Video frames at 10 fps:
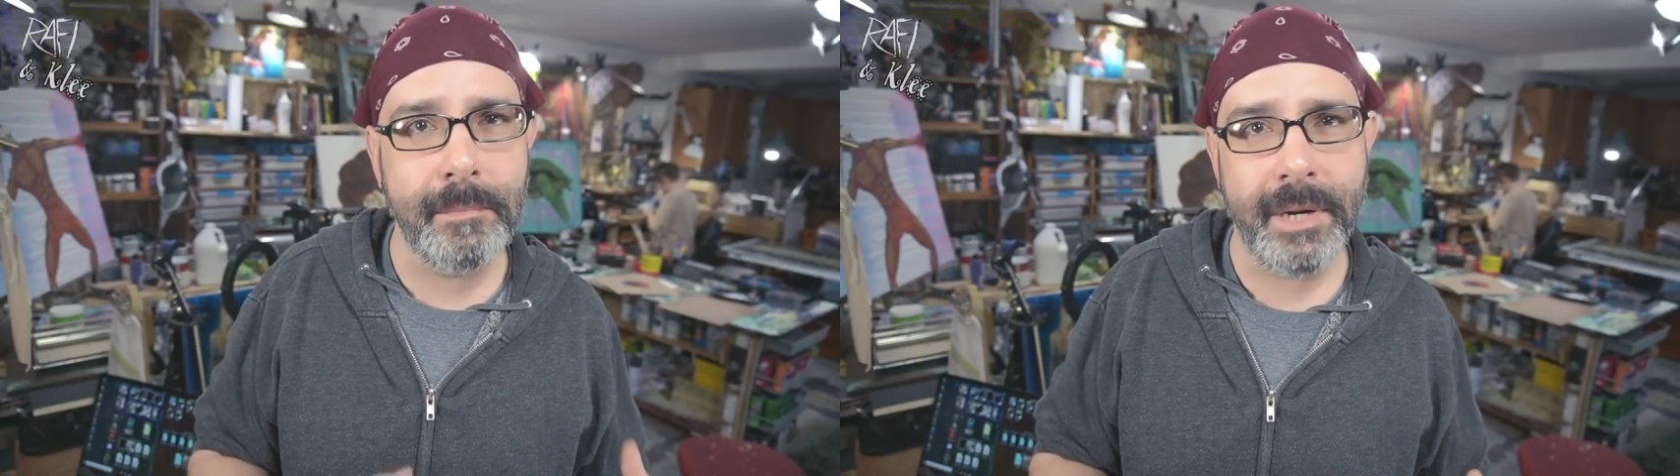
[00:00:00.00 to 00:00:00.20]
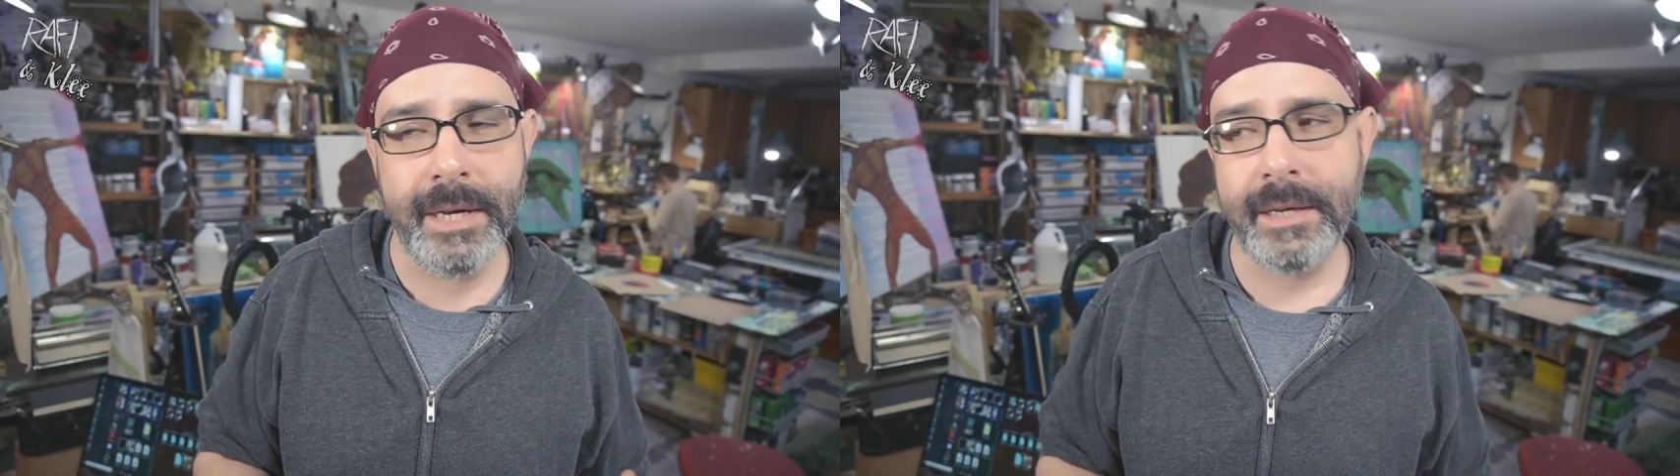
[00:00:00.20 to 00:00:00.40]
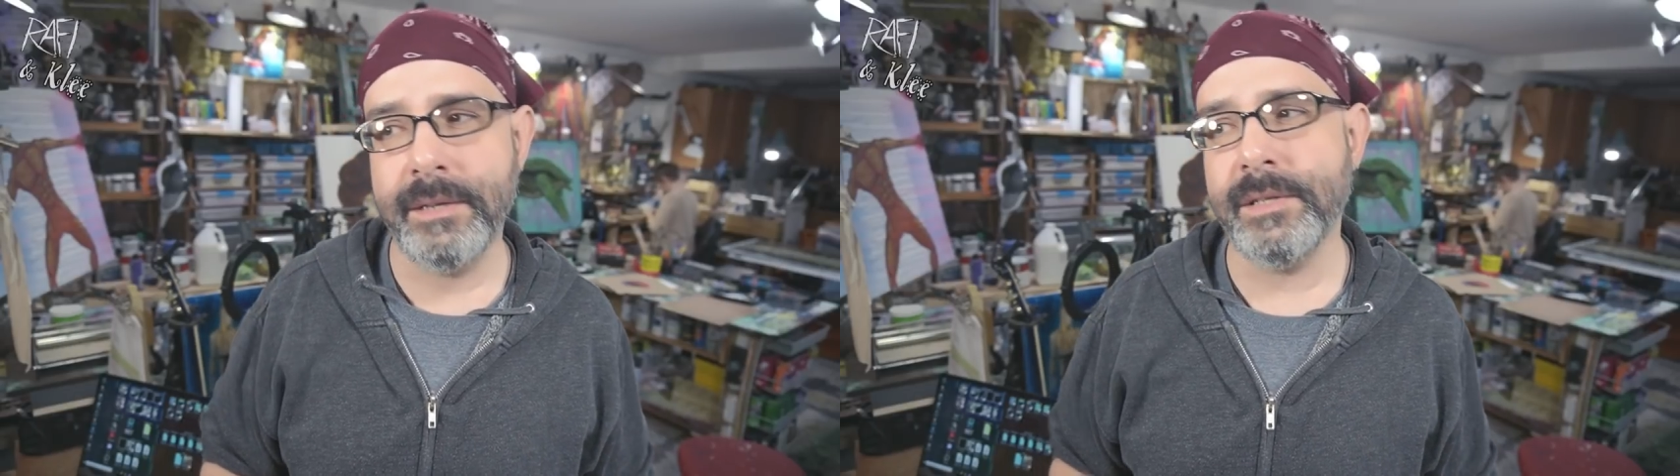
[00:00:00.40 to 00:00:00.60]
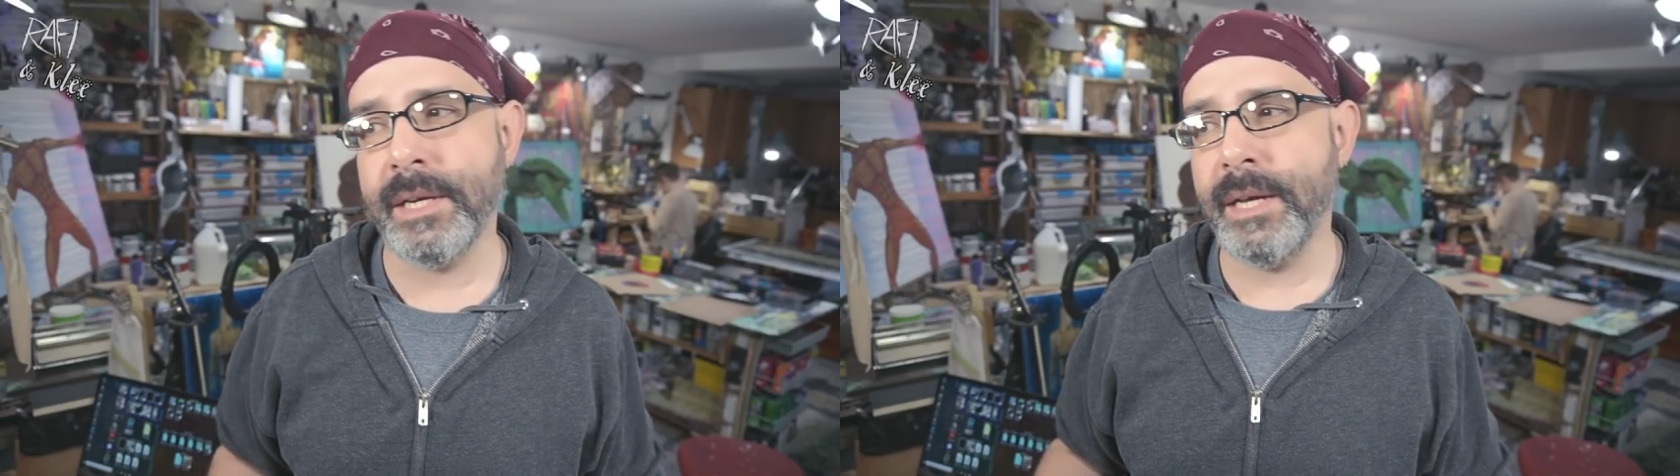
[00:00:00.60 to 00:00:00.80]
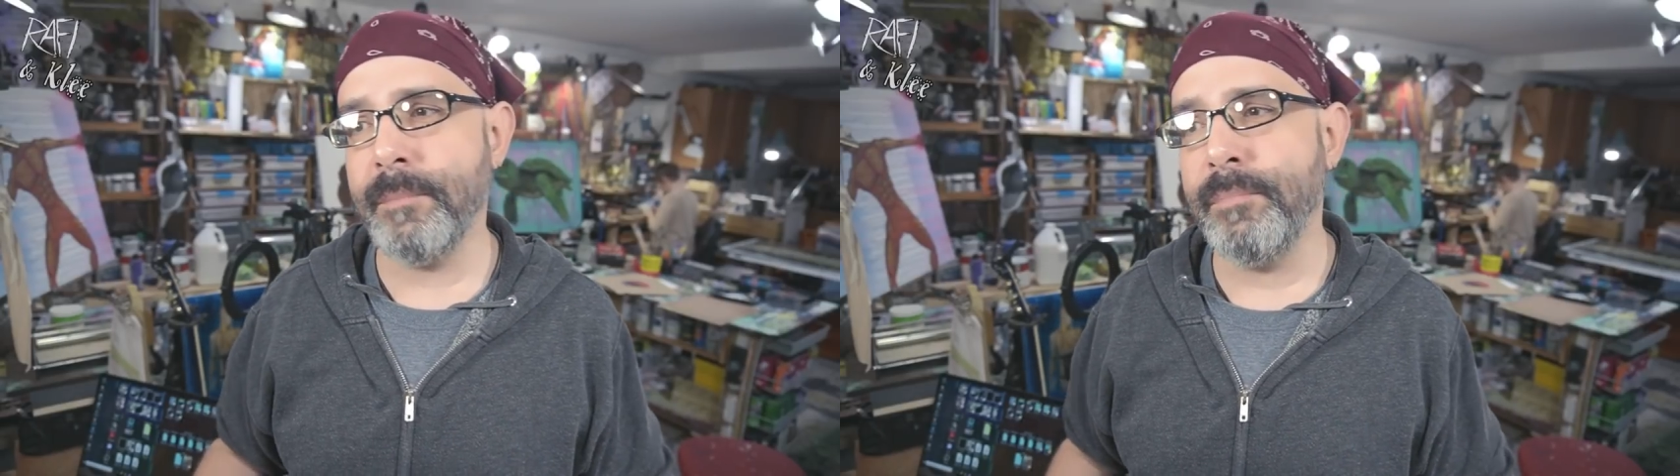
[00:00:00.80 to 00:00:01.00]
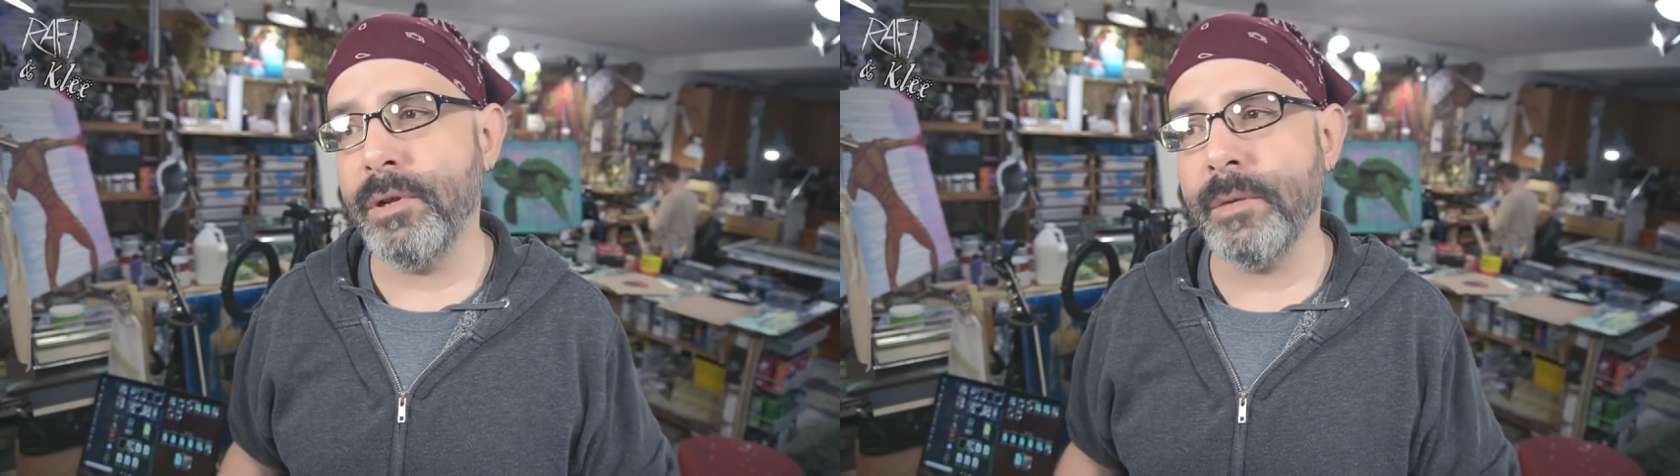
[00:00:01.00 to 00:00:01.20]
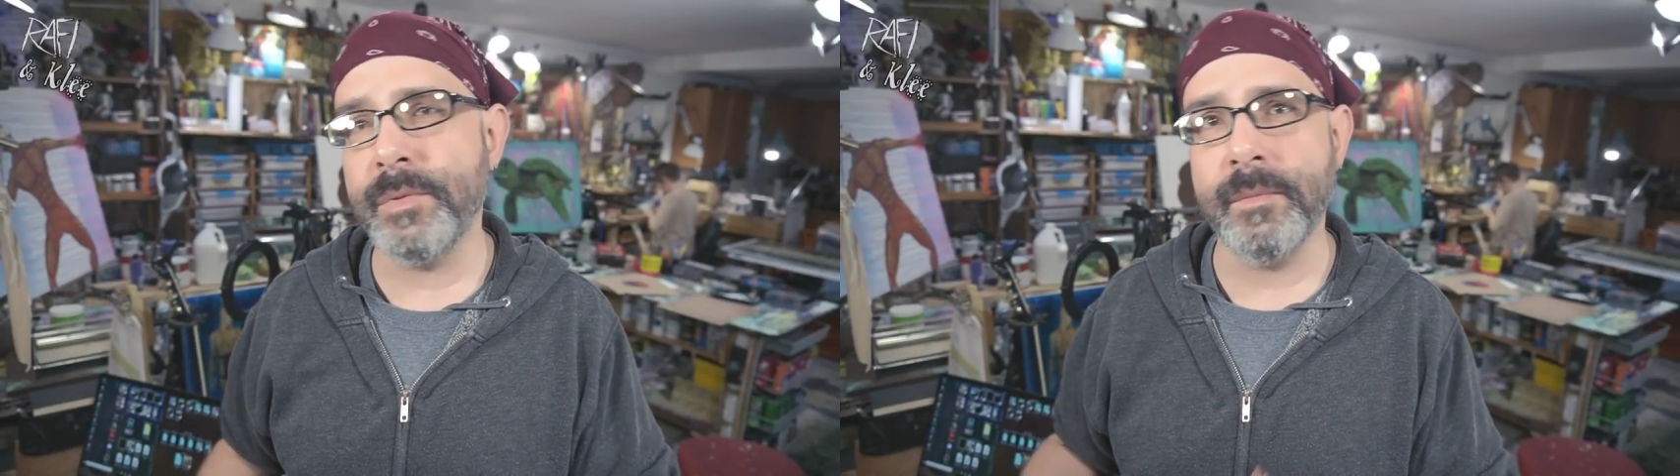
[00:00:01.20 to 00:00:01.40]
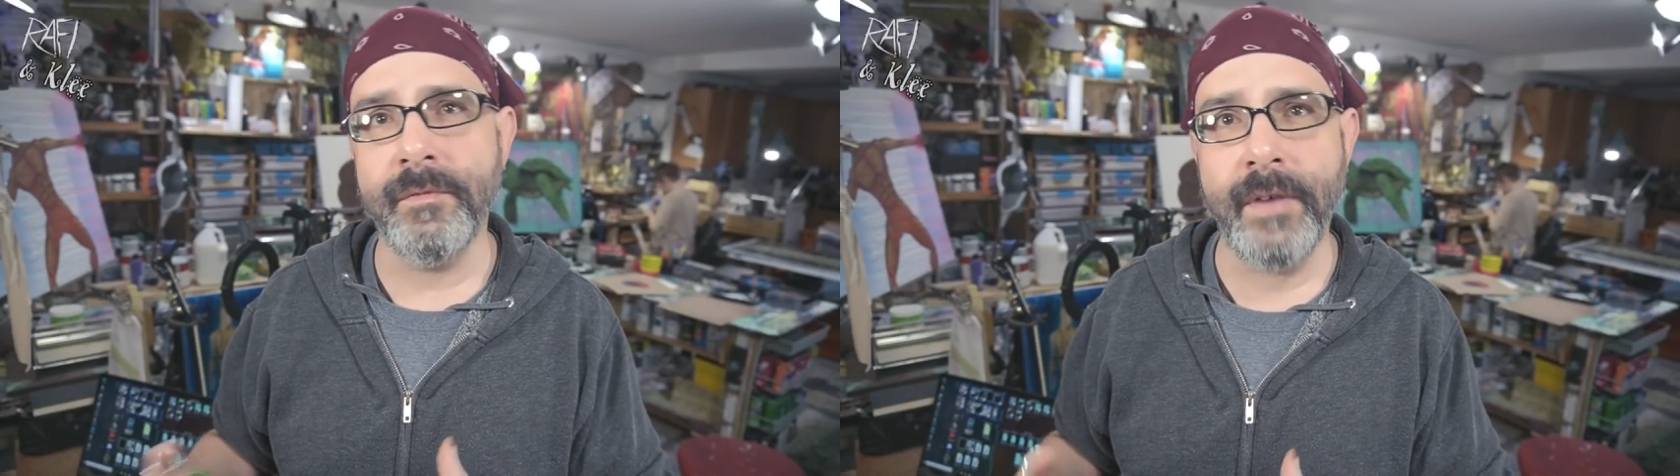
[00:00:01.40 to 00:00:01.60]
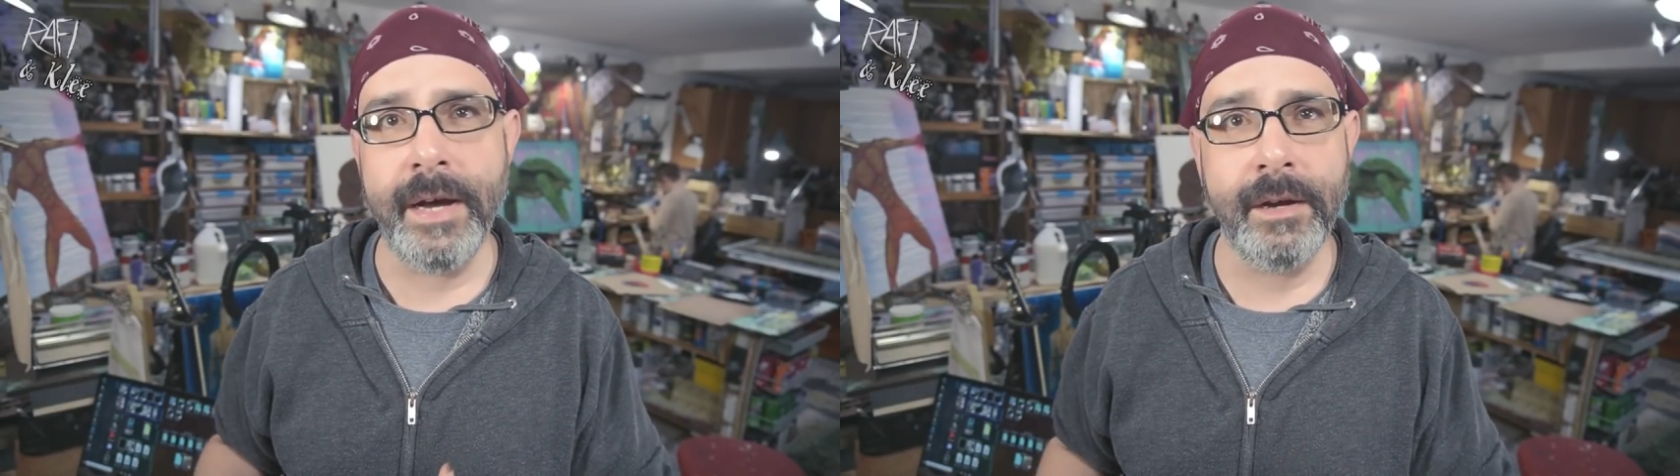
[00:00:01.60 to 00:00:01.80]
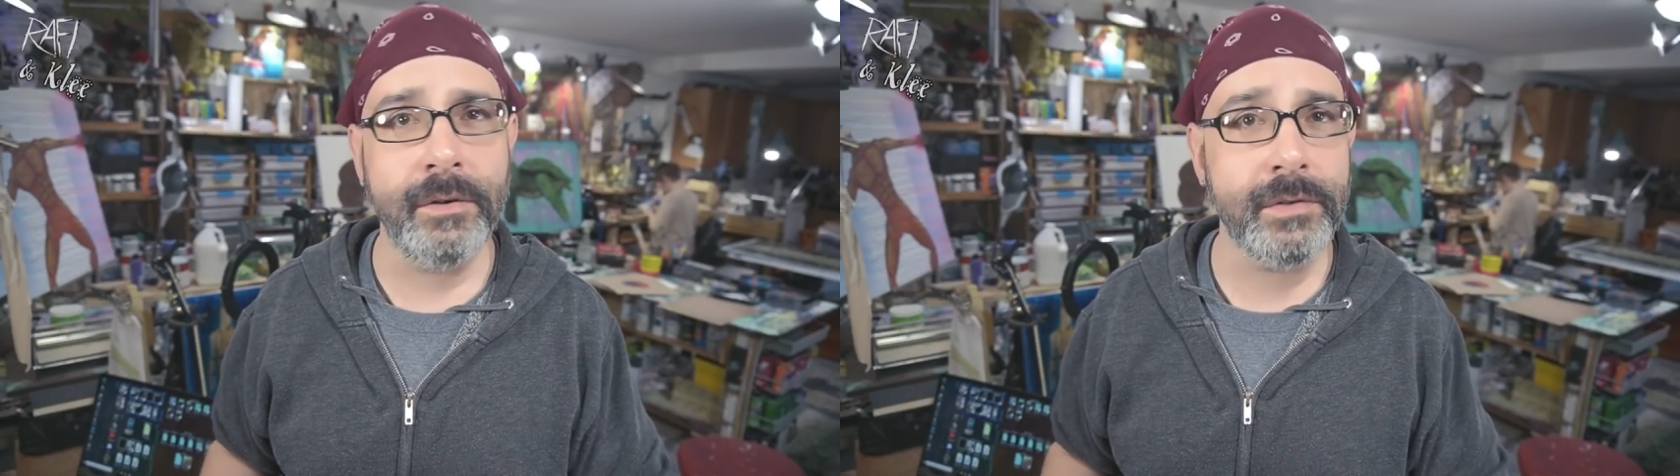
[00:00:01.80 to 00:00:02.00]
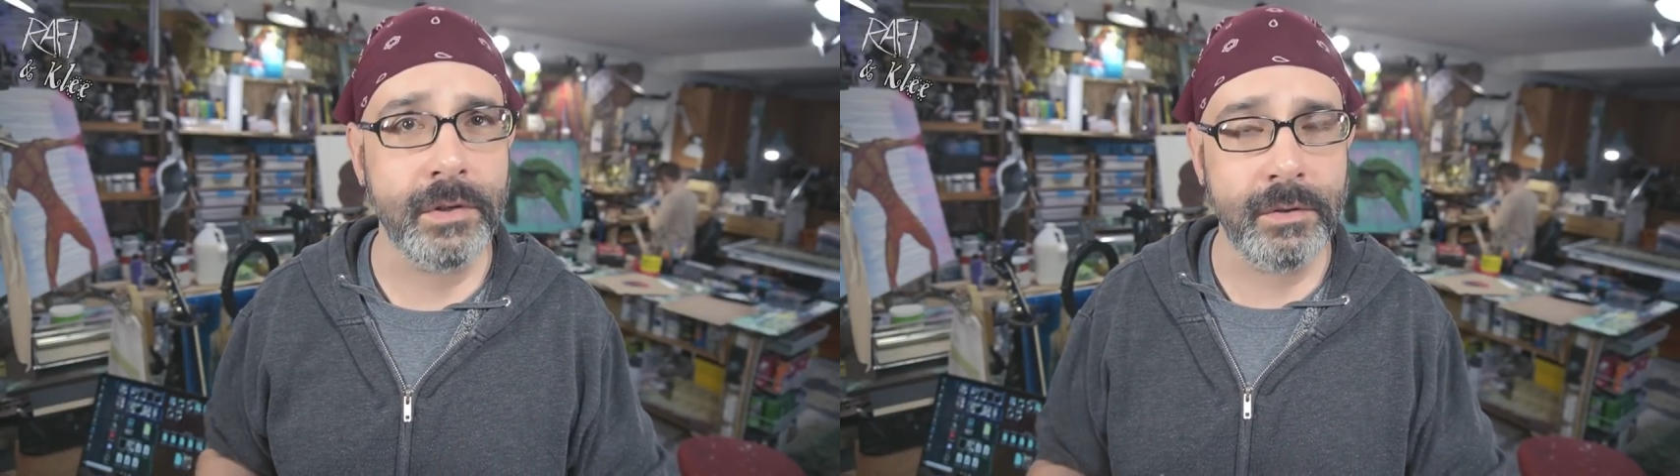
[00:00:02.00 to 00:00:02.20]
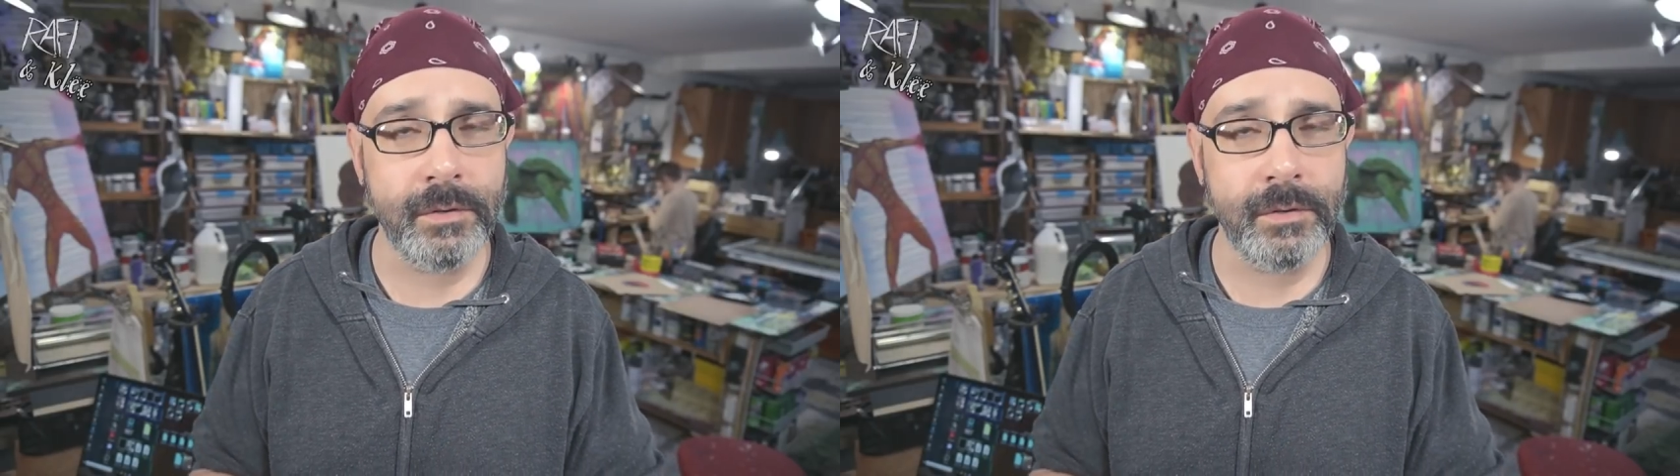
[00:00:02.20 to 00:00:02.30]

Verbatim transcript: butt because I got to pull up some files. They're